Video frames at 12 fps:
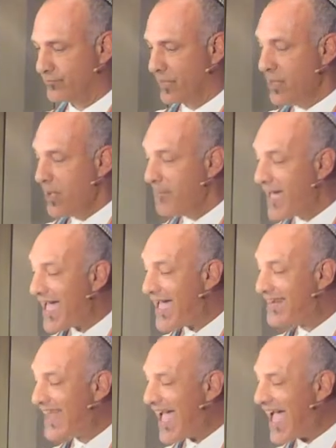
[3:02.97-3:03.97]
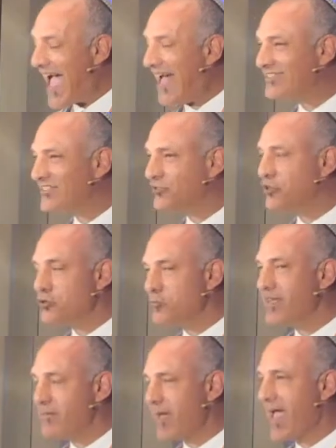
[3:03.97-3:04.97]
Man has to
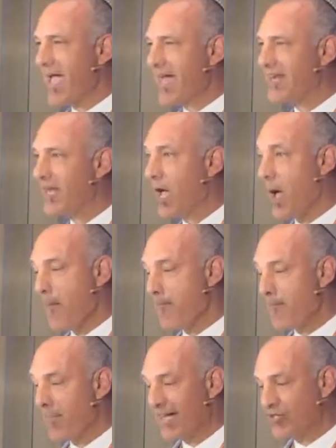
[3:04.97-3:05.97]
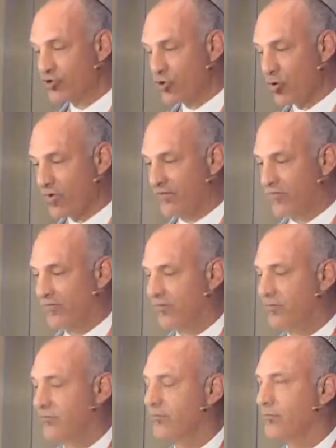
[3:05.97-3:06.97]
be man by
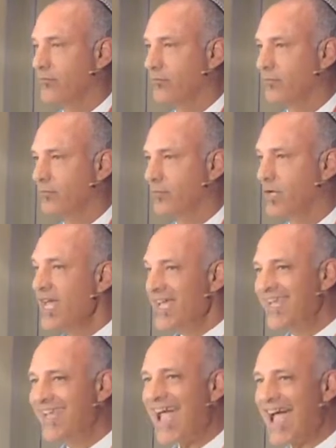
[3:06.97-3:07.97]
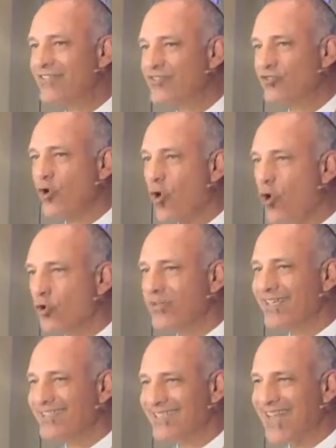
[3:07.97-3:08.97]
choice. He has to hold
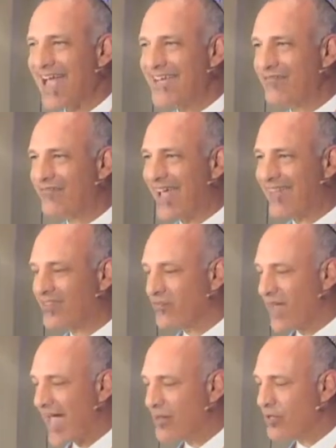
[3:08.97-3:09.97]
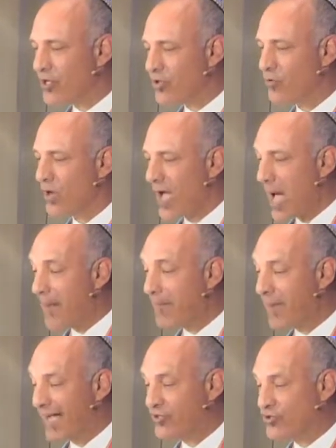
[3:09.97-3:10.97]
his life as a value
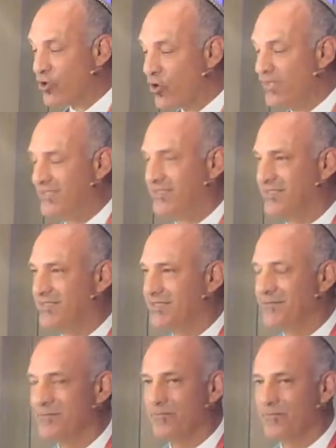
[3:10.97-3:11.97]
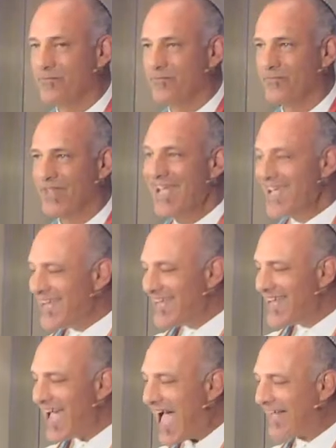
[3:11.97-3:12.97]
by choice.
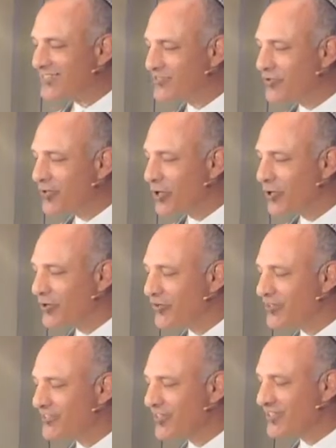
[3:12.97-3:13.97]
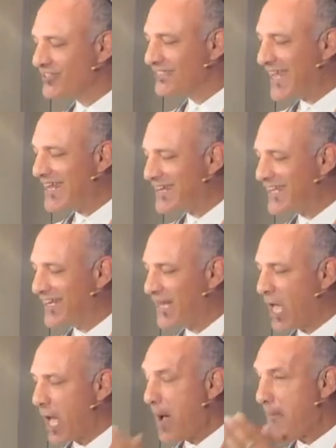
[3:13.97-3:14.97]
He has to learn to sustain it
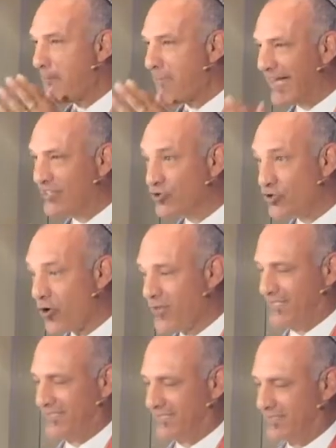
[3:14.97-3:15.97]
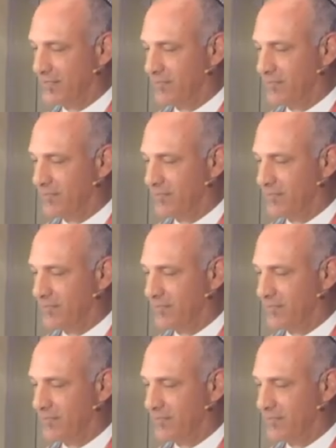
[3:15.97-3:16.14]
by choice.